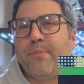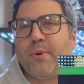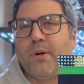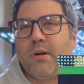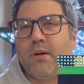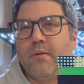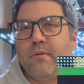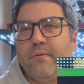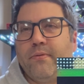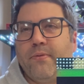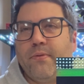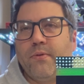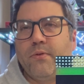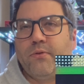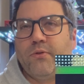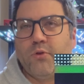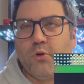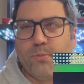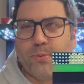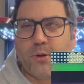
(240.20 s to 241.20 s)
of
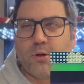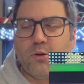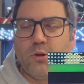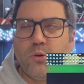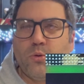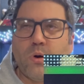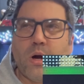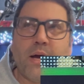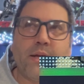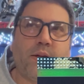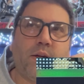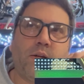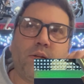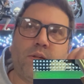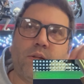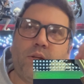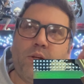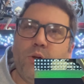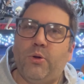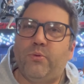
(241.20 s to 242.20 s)
super glue on a
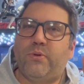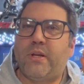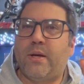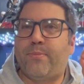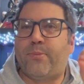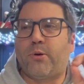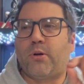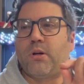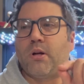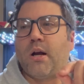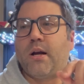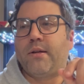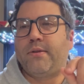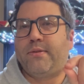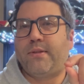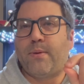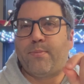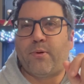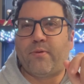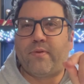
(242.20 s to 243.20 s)
Q-tip or a
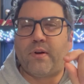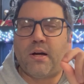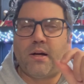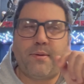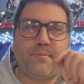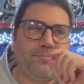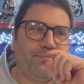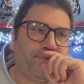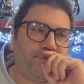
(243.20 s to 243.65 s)
tip of a